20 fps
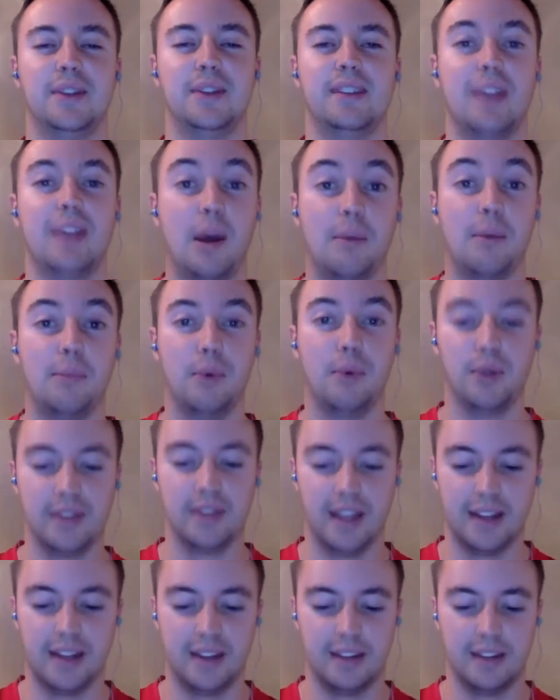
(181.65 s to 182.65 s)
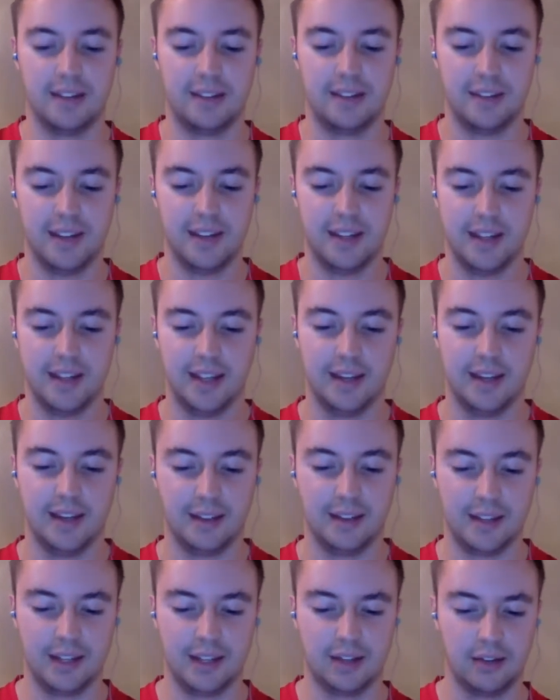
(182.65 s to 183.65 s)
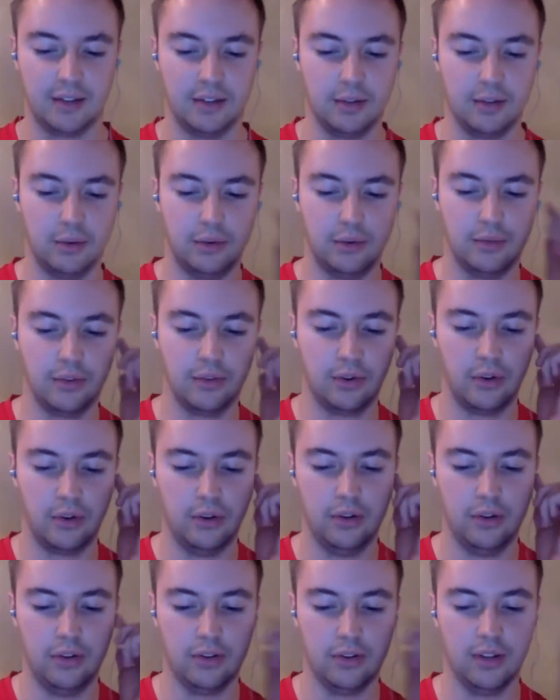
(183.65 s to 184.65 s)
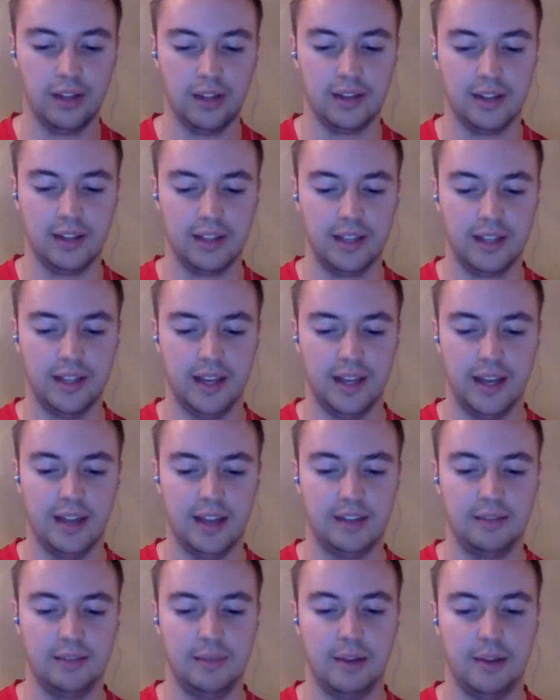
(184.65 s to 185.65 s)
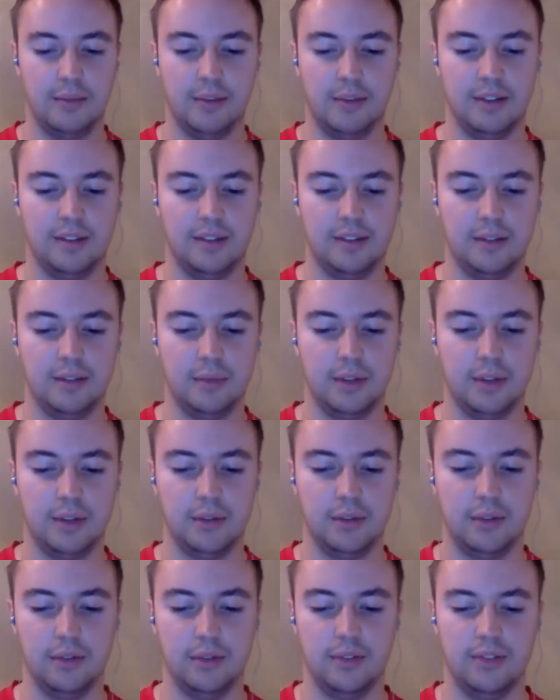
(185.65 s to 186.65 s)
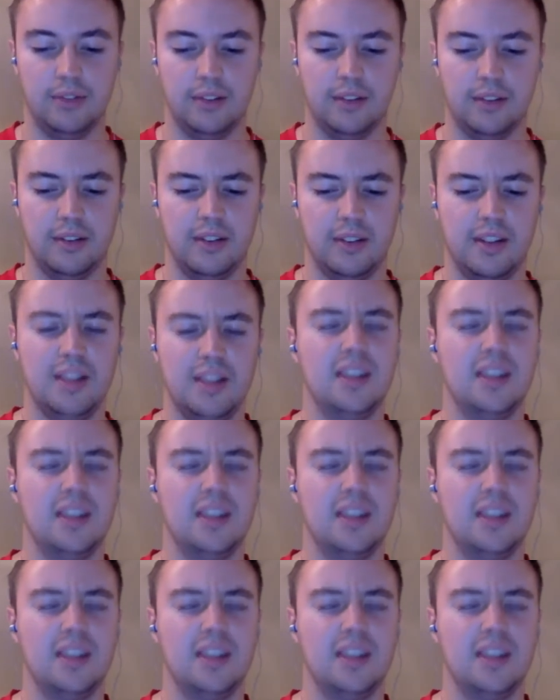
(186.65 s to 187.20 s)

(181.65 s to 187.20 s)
how important that is. And I think overall, I think he has, maybe it's 3 goals and,